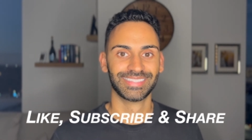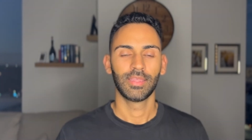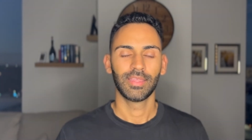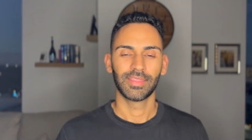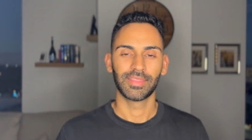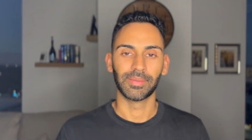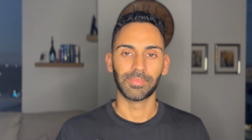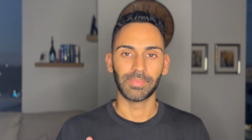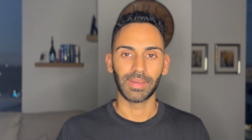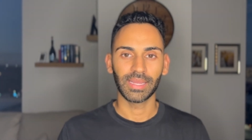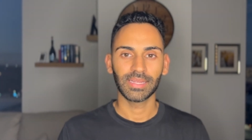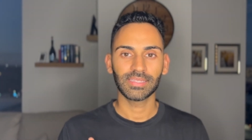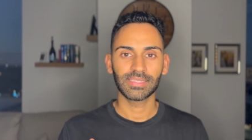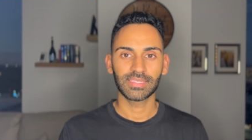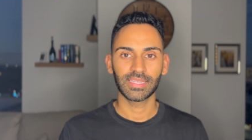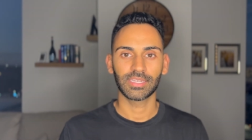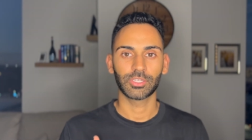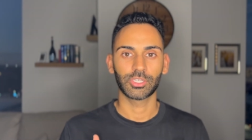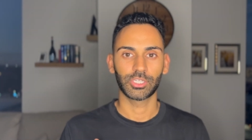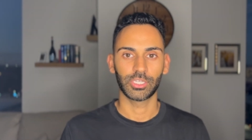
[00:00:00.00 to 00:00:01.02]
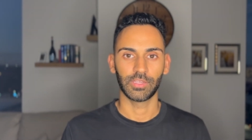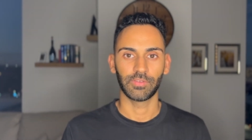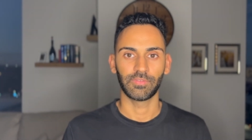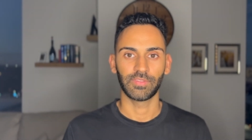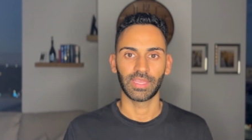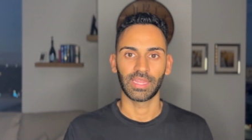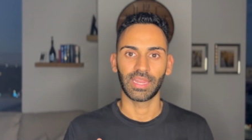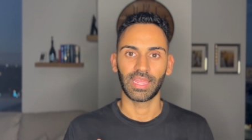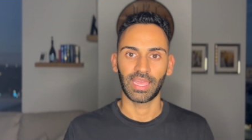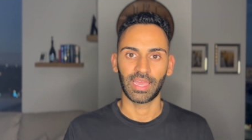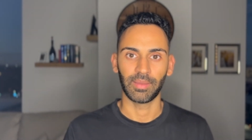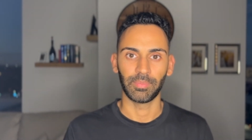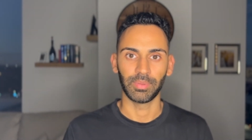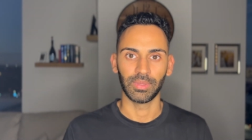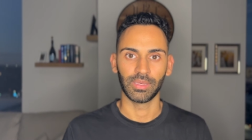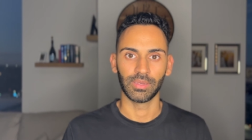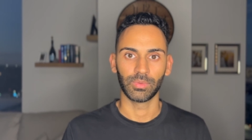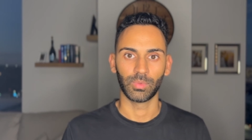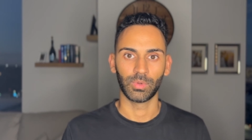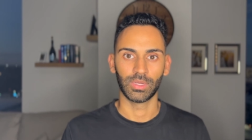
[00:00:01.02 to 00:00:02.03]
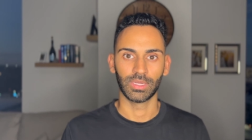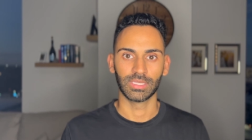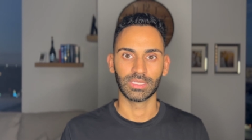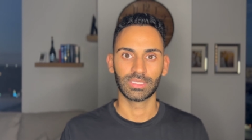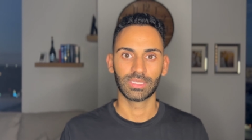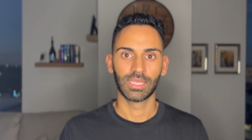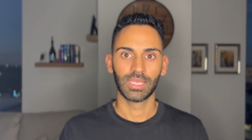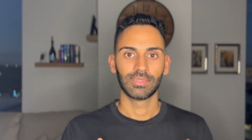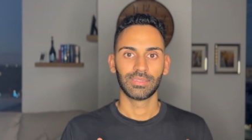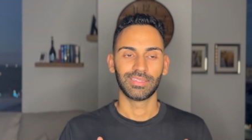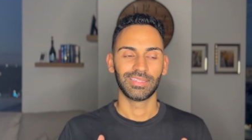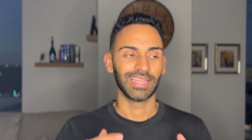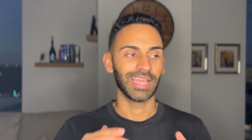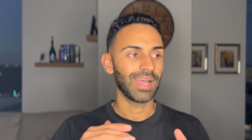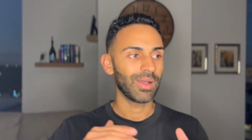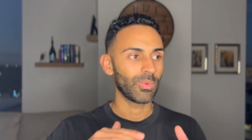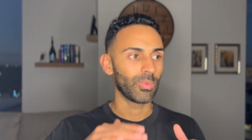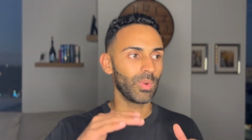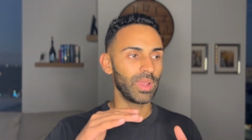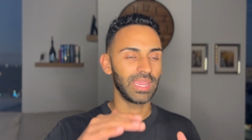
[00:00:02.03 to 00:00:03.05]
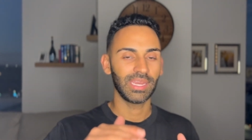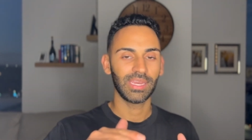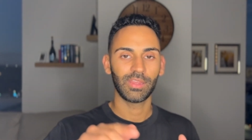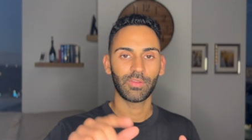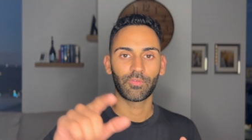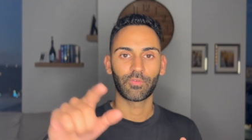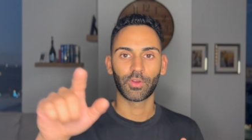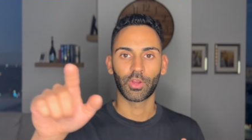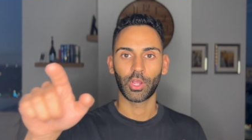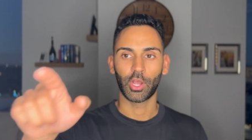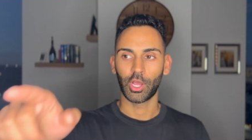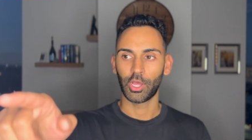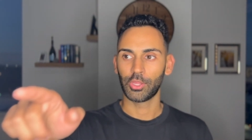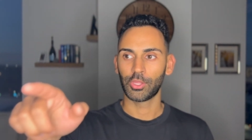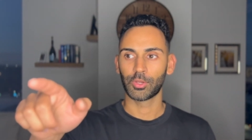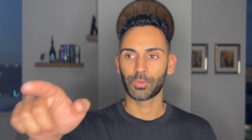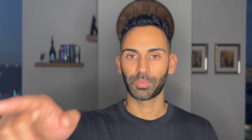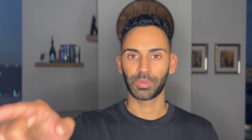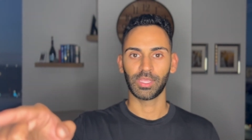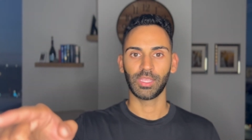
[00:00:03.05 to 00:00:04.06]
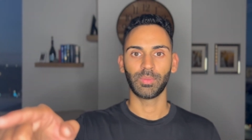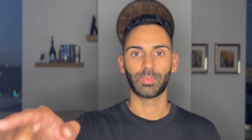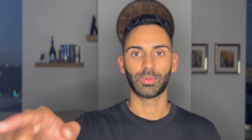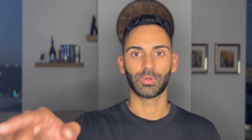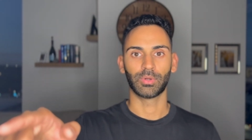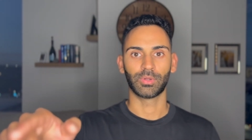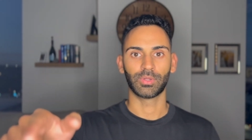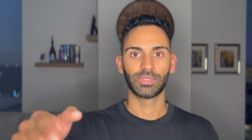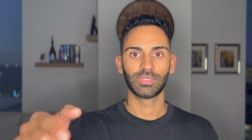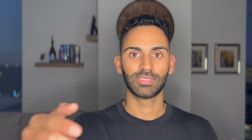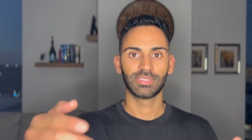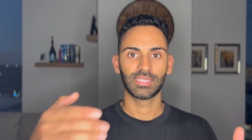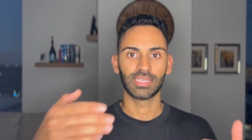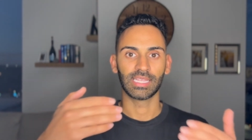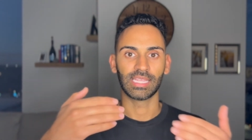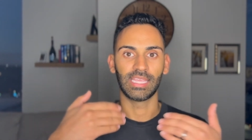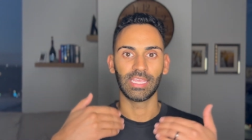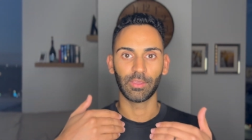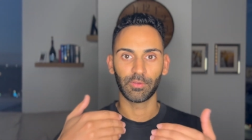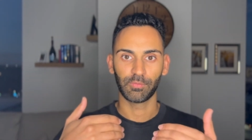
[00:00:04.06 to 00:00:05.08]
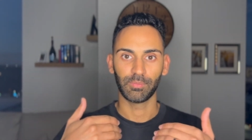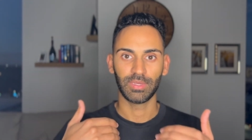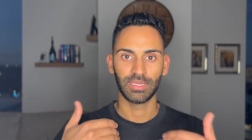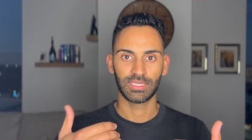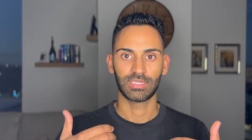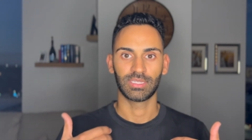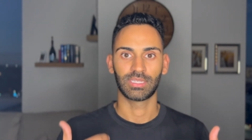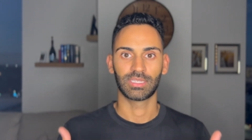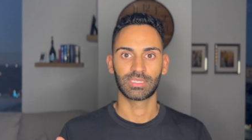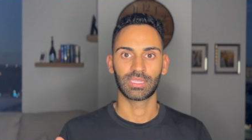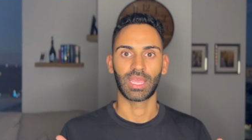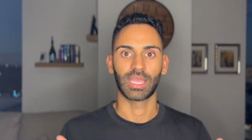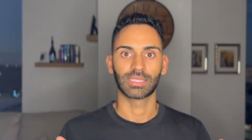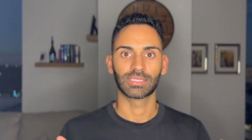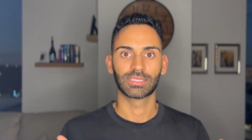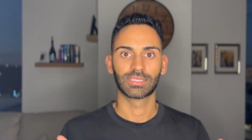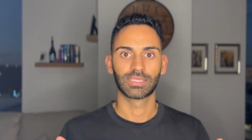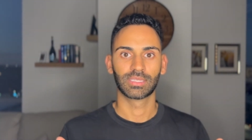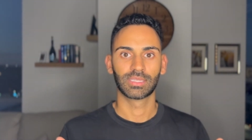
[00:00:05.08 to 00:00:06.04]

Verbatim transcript: The mindset shift that happened was not waiting for other people to give me success.